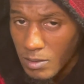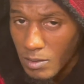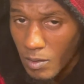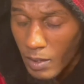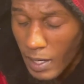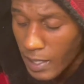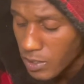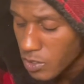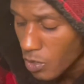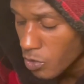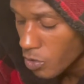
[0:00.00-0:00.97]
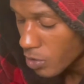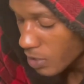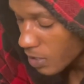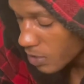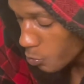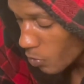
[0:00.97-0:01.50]
Okay, so
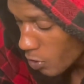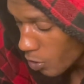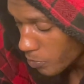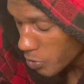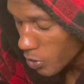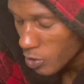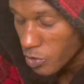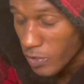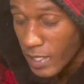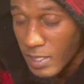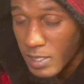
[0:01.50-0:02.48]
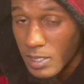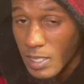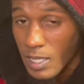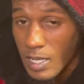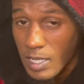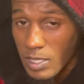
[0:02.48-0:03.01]
this will help to address
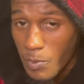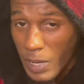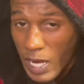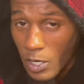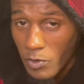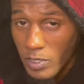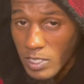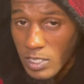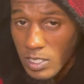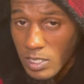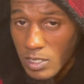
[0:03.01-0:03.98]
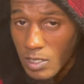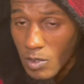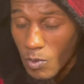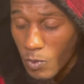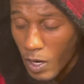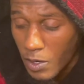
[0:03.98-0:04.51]
the pancreas
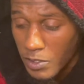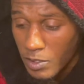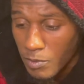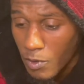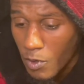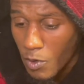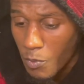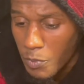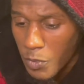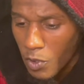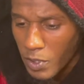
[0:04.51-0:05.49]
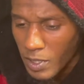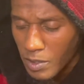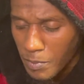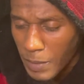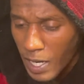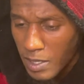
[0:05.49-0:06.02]
while you're building the
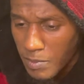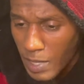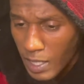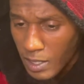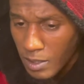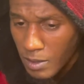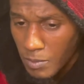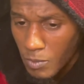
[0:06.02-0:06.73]
body back up,